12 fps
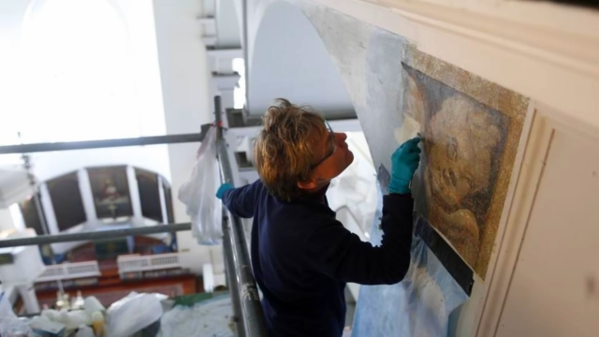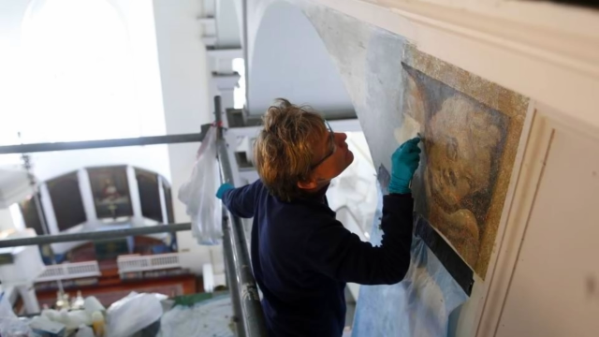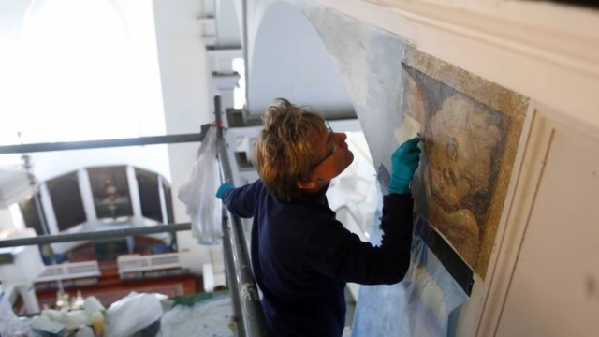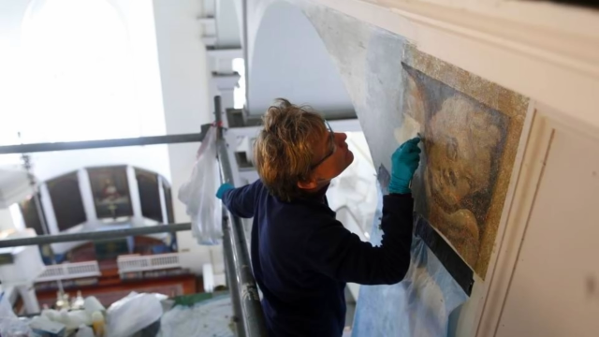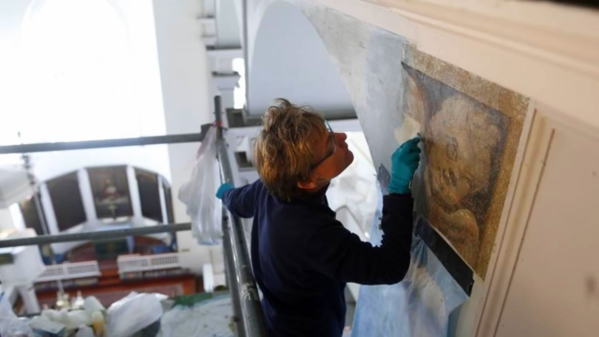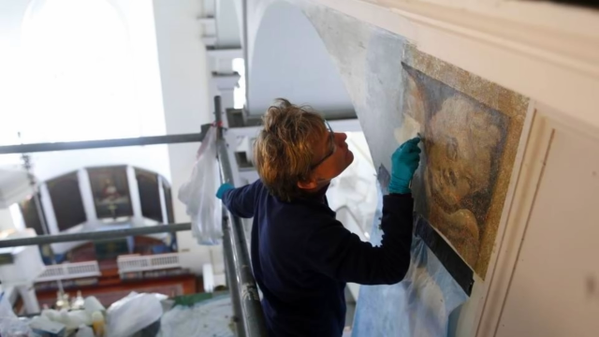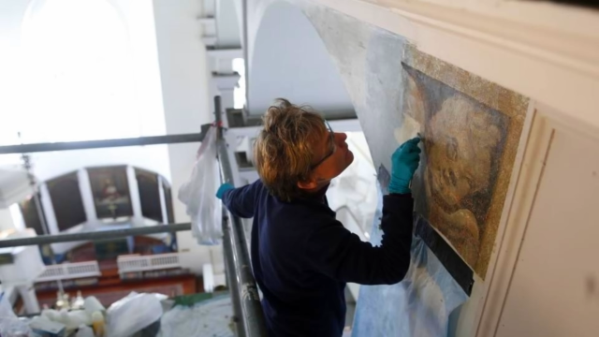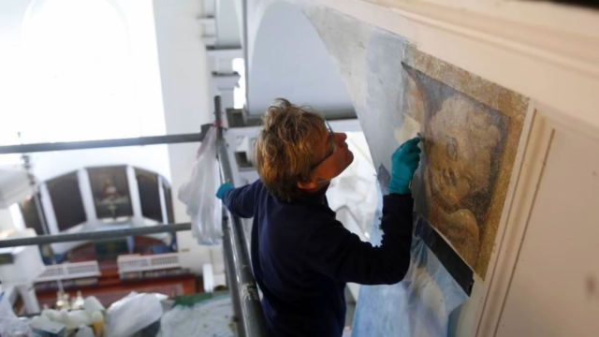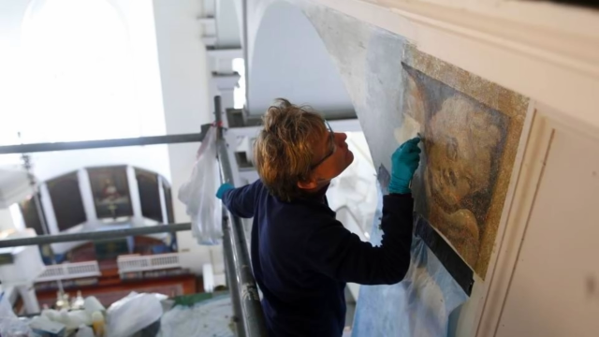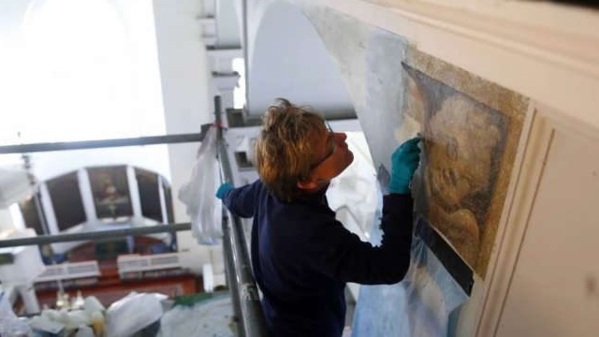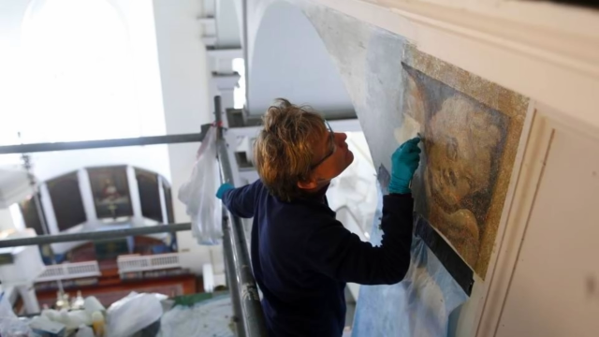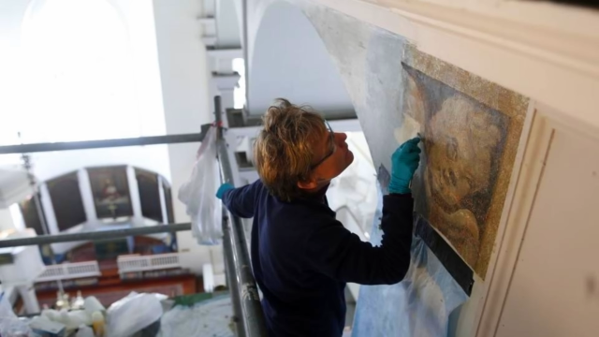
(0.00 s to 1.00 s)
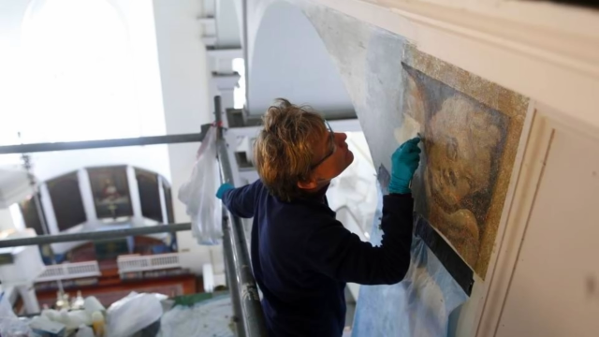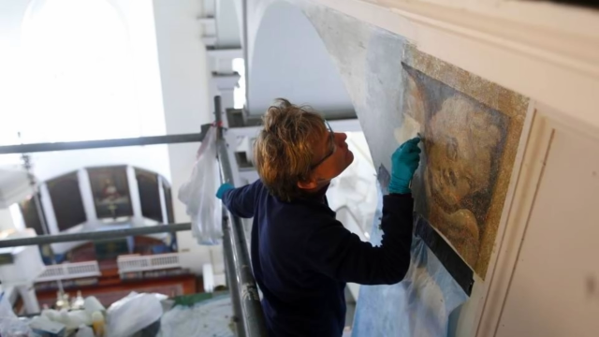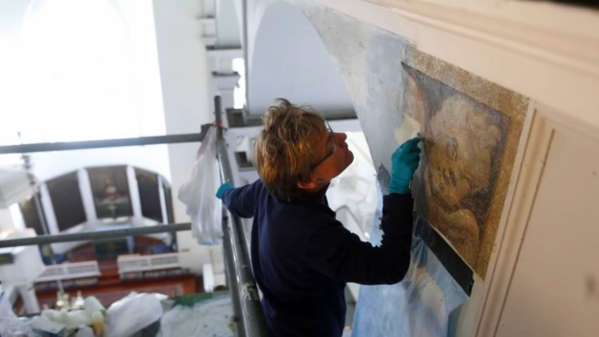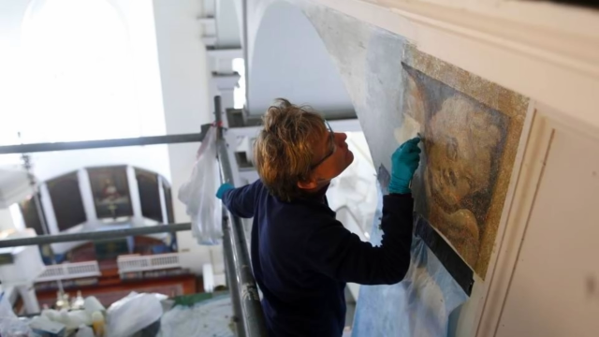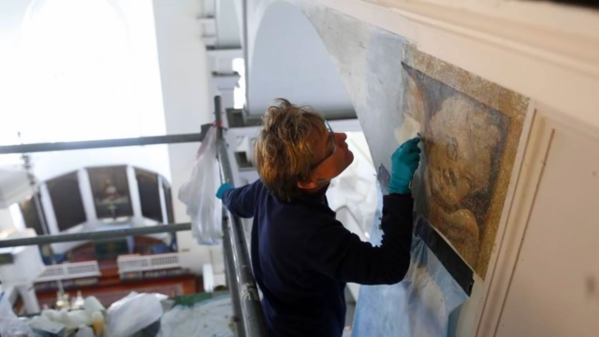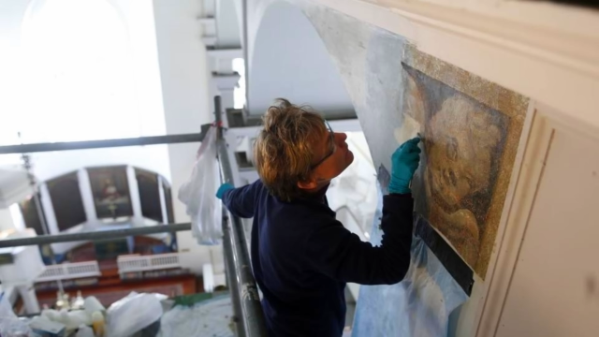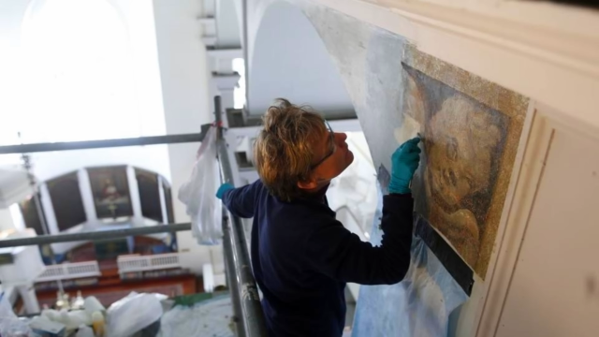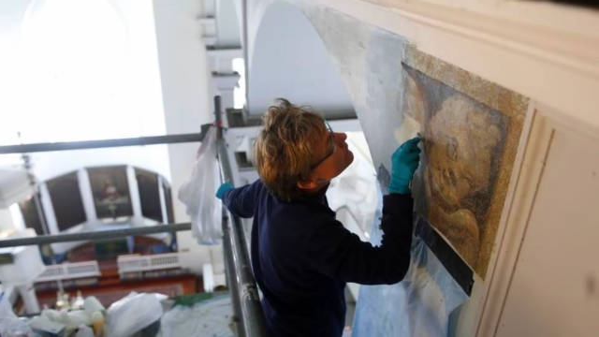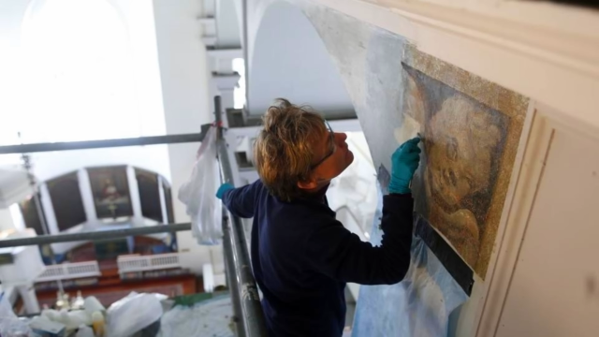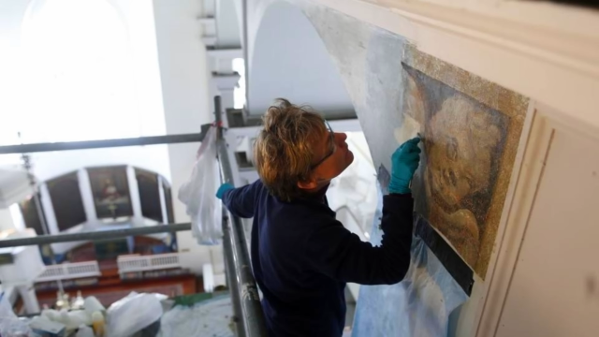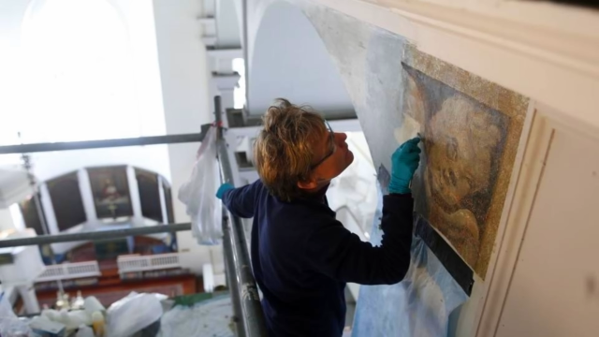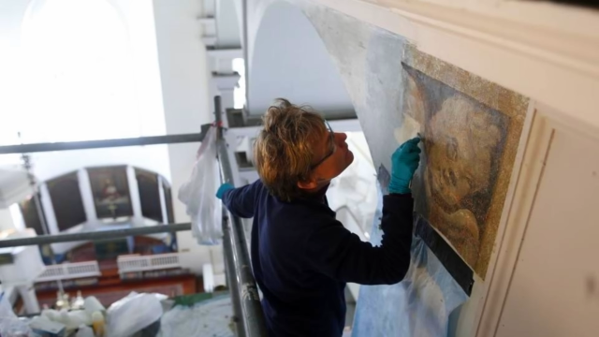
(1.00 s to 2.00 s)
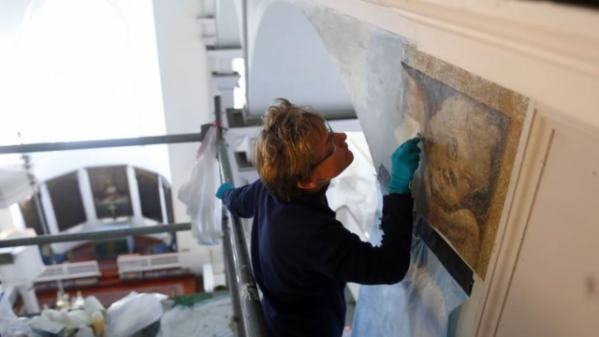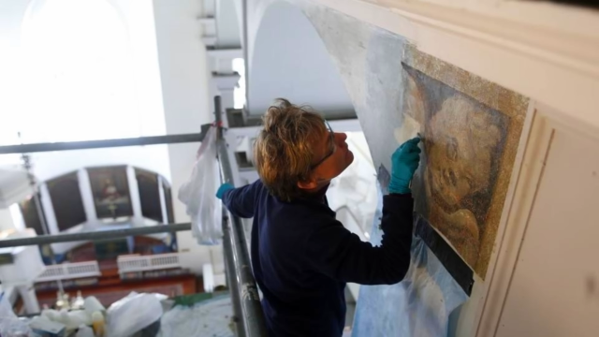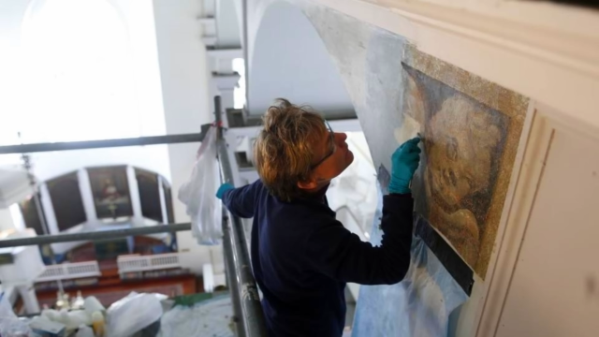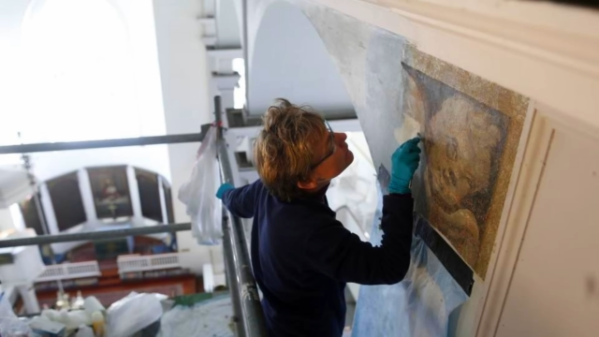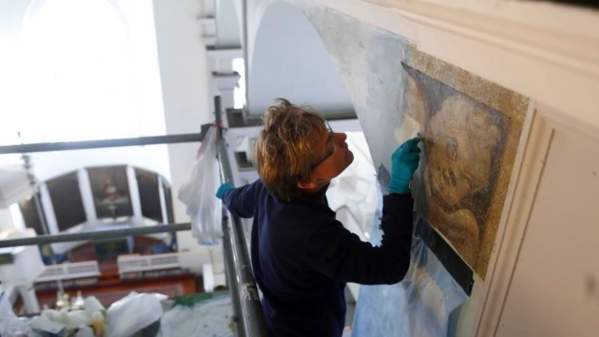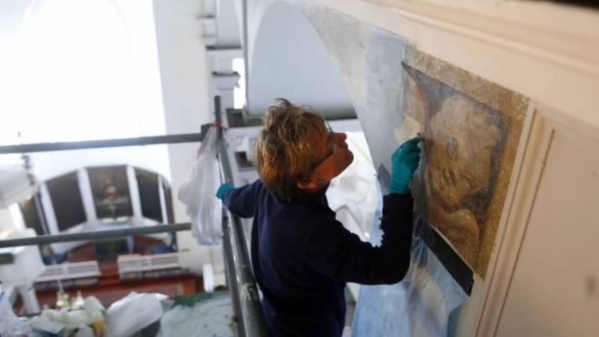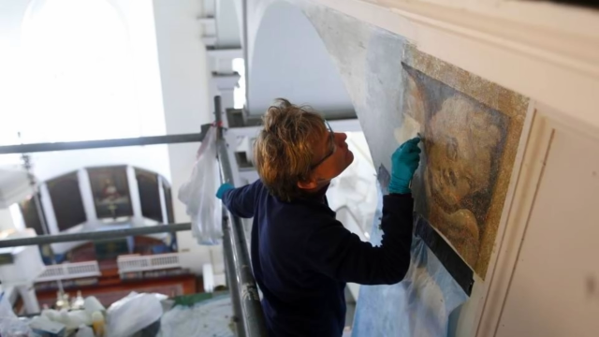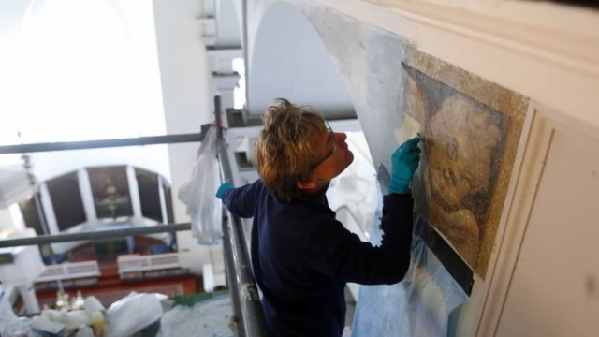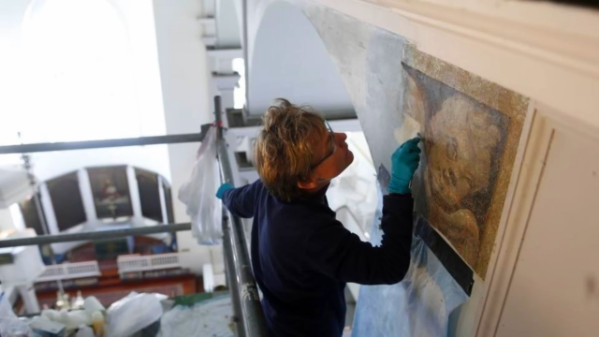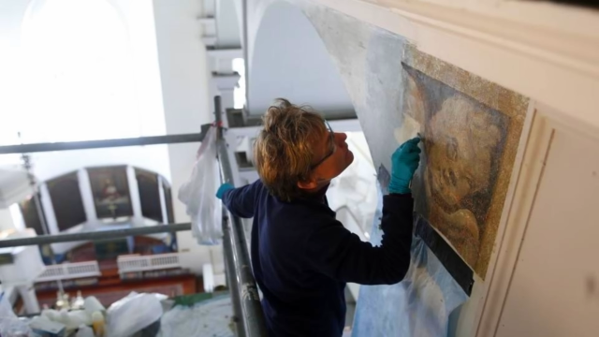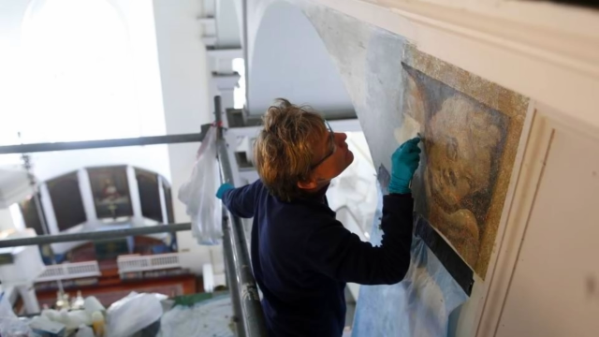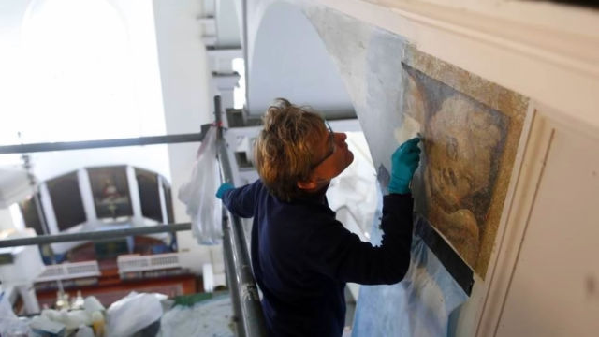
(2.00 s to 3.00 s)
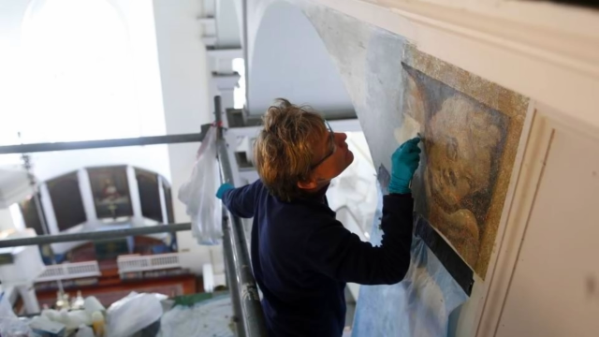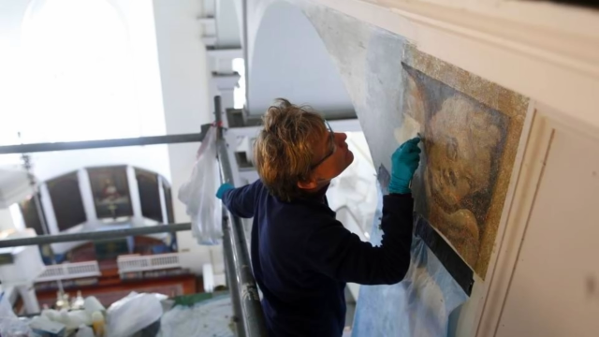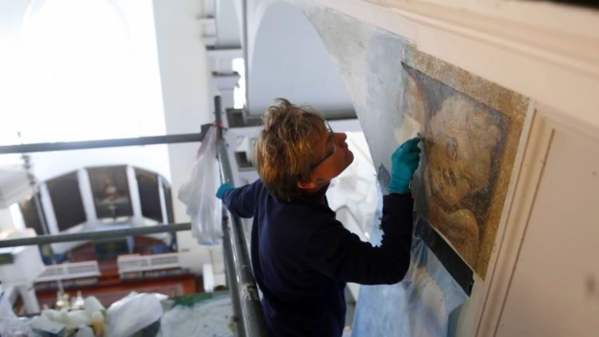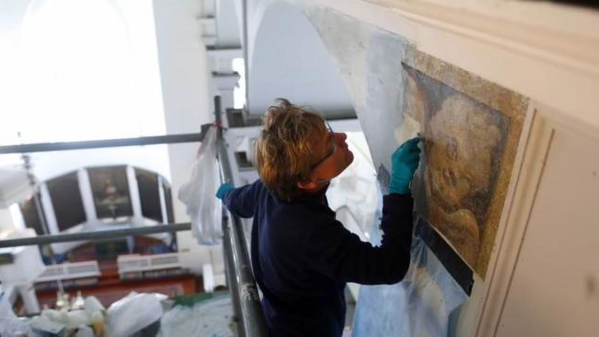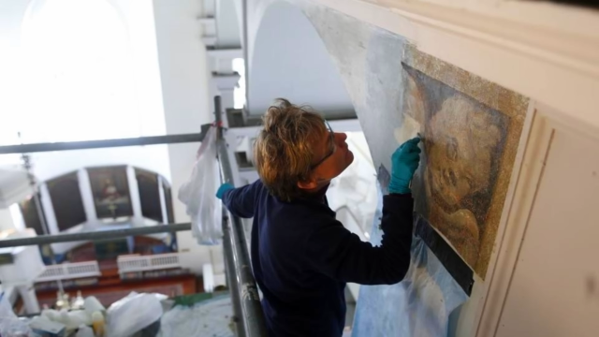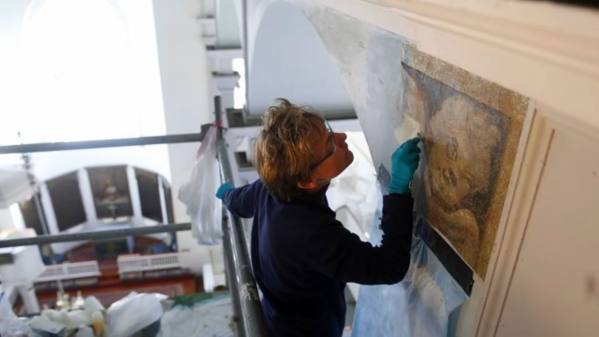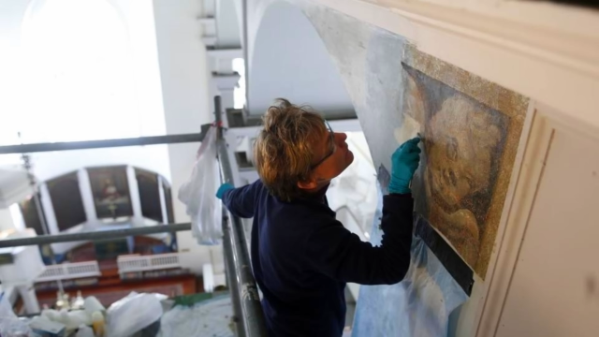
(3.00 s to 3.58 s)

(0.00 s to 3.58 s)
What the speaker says: No face is visible, so there are no lips to read.